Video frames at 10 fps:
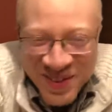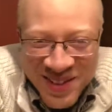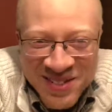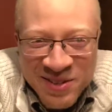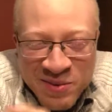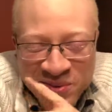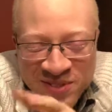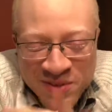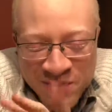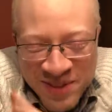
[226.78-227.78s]
let's start
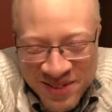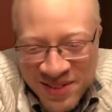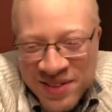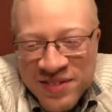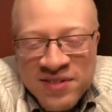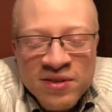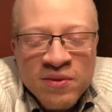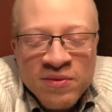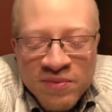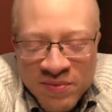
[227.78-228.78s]
with some basic things.
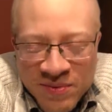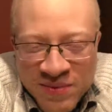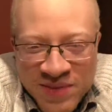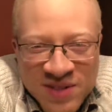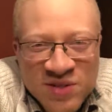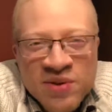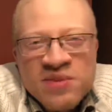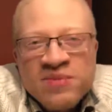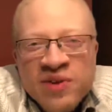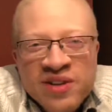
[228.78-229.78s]
So, as
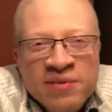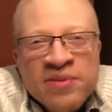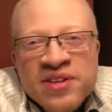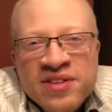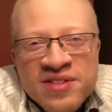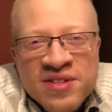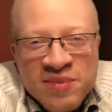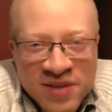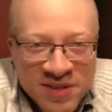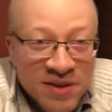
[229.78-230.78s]
Jordan rightly put, this is
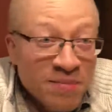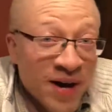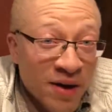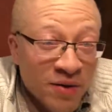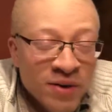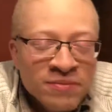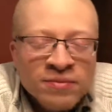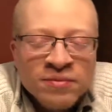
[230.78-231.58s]
basically a battery.